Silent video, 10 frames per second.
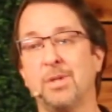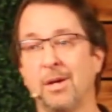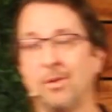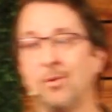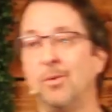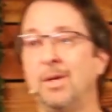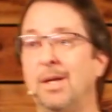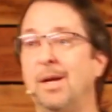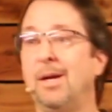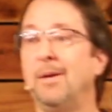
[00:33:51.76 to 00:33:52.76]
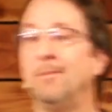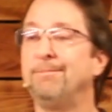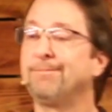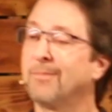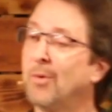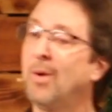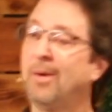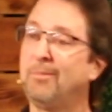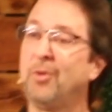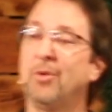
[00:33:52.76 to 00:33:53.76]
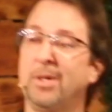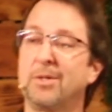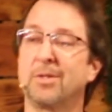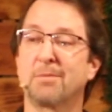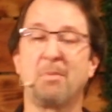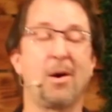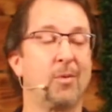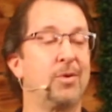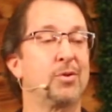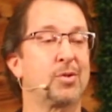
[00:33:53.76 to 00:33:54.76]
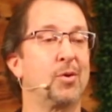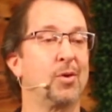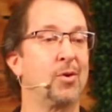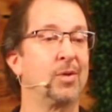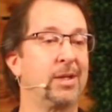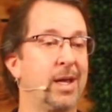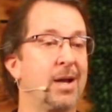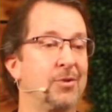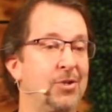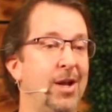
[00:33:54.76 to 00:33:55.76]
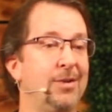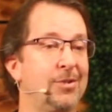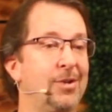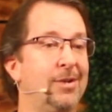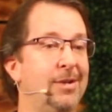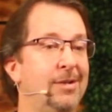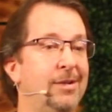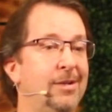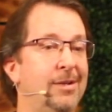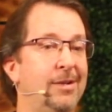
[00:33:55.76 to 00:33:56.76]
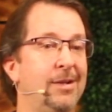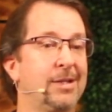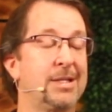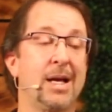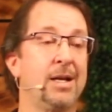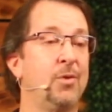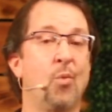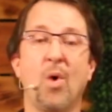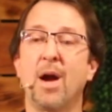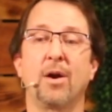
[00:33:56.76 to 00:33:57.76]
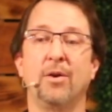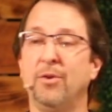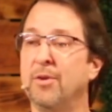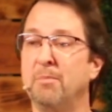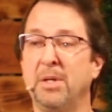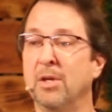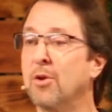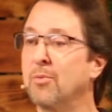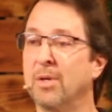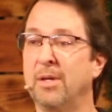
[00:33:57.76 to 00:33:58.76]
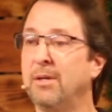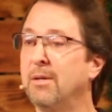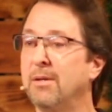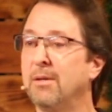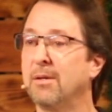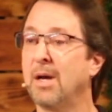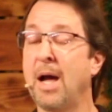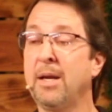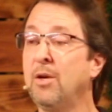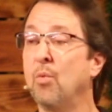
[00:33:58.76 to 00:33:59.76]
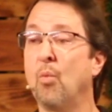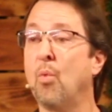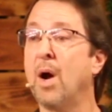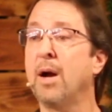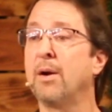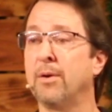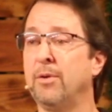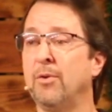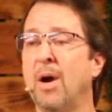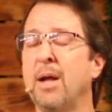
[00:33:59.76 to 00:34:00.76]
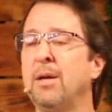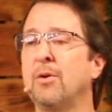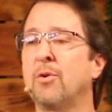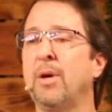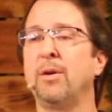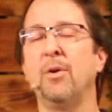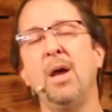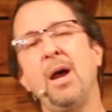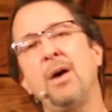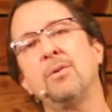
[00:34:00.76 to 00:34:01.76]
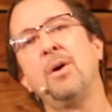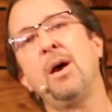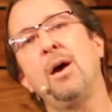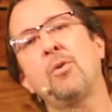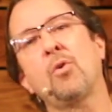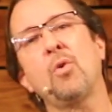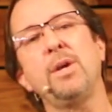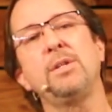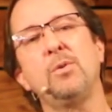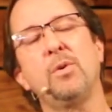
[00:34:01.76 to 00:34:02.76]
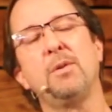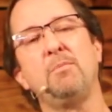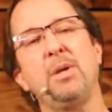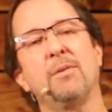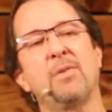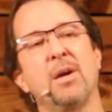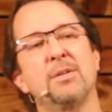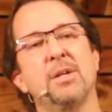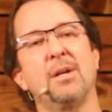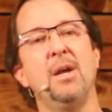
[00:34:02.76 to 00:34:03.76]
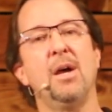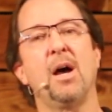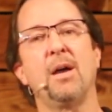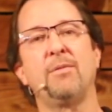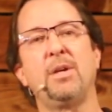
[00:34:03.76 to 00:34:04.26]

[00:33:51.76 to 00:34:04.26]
tell you, well, you'll get to a spot where you're so lonely that'll change. Because I didn't wire you to be lonely. I didn't wire you. I didn't create you. How, how crazy would it be if God said, I'm